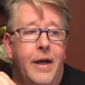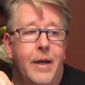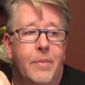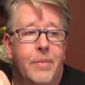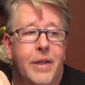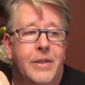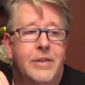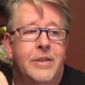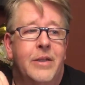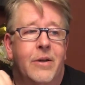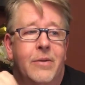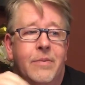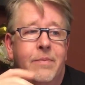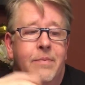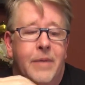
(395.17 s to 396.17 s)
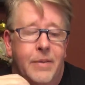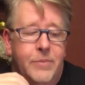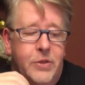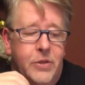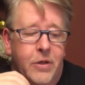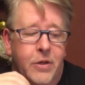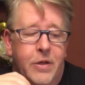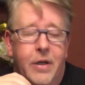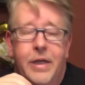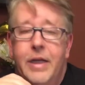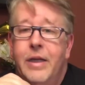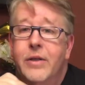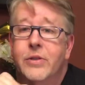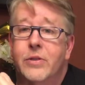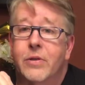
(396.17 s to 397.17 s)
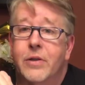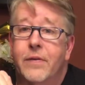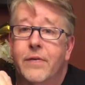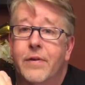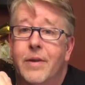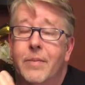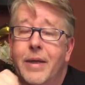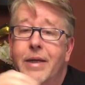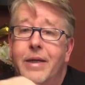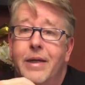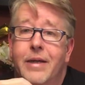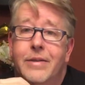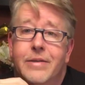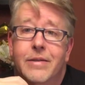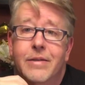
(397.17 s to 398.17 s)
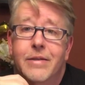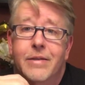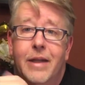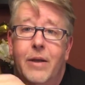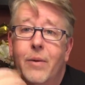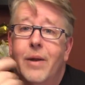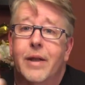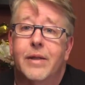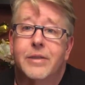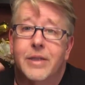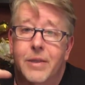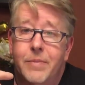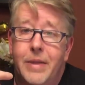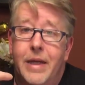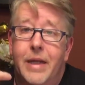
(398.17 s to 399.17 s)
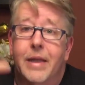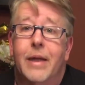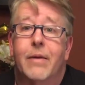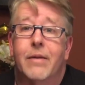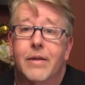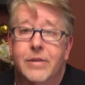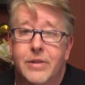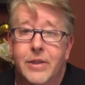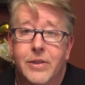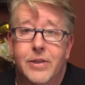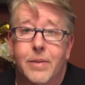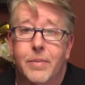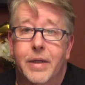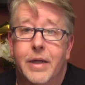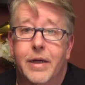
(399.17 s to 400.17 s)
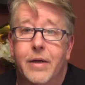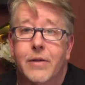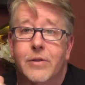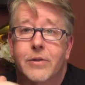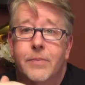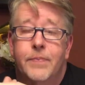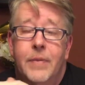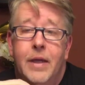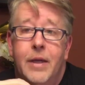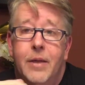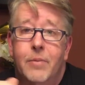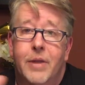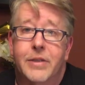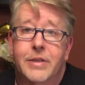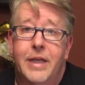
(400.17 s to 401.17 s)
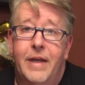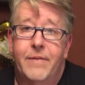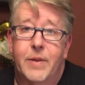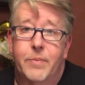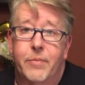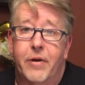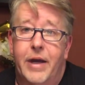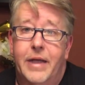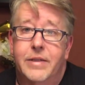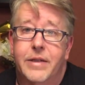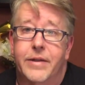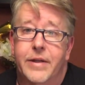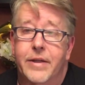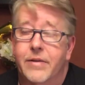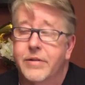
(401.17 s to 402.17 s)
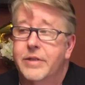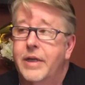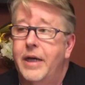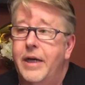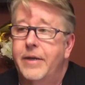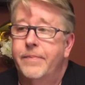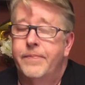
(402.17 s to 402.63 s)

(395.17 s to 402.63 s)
Plus, I'm sure Yna is no different than my kids. They don't want to listen to me. They'll listen to somebody else. Plus, they have the brakes on the other side.